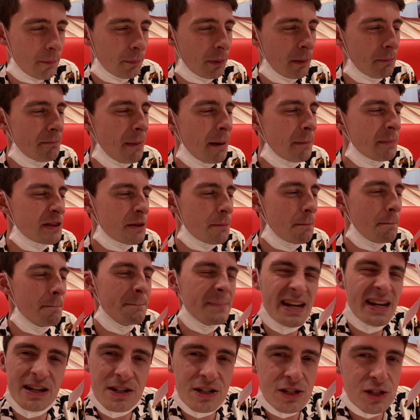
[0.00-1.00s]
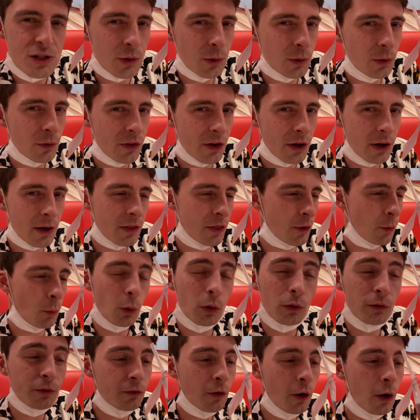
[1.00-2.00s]
probably maybe the mint or the, the
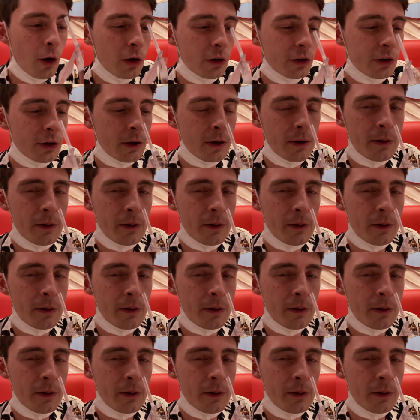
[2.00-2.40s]
wolf hook.